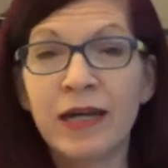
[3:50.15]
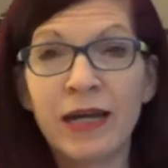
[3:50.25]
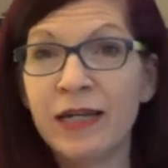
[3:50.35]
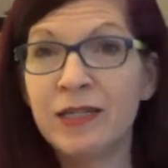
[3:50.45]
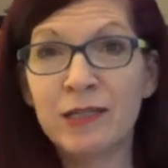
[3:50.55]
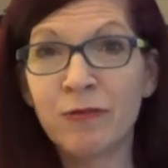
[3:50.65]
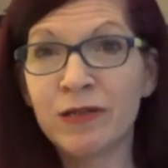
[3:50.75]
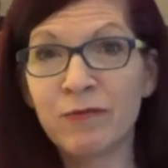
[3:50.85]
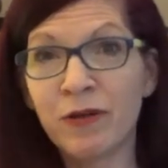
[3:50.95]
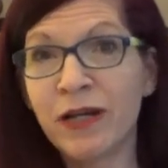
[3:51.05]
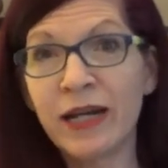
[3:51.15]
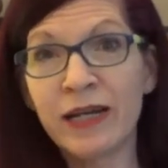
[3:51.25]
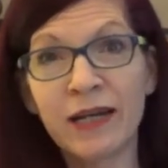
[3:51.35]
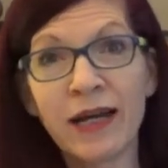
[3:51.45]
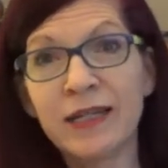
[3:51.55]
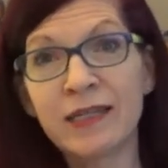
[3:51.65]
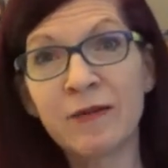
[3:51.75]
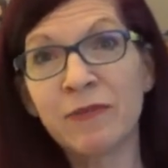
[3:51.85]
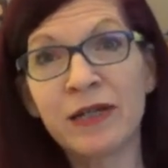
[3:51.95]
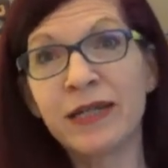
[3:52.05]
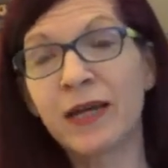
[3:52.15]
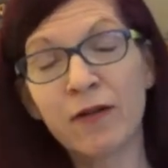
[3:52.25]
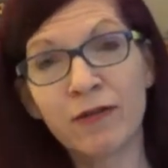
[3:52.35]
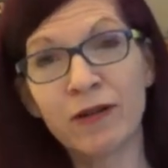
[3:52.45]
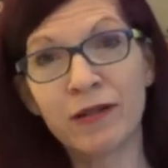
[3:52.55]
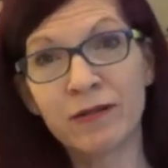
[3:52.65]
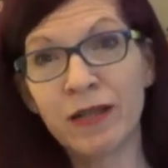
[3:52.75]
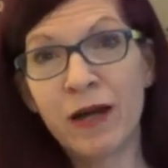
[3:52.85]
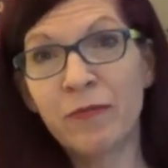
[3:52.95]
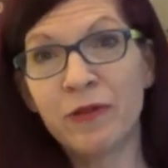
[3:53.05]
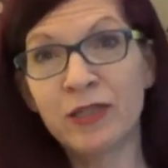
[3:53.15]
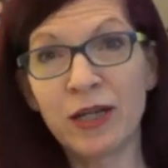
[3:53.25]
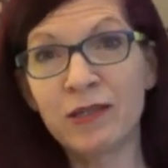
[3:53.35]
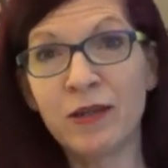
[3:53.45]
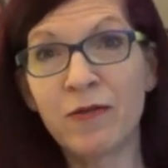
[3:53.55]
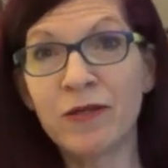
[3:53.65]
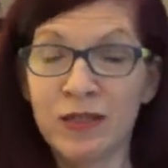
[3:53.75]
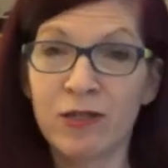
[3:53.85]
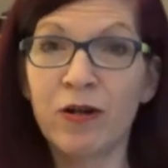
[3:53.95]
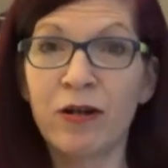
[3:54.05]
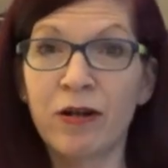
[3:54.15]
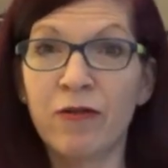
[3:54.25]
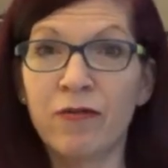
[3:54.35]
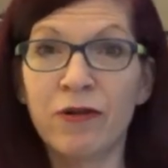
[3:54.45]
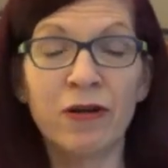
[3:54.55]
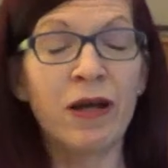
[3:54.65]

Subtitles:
it just wasn't working, and I just completely covered it up with gesso and started over.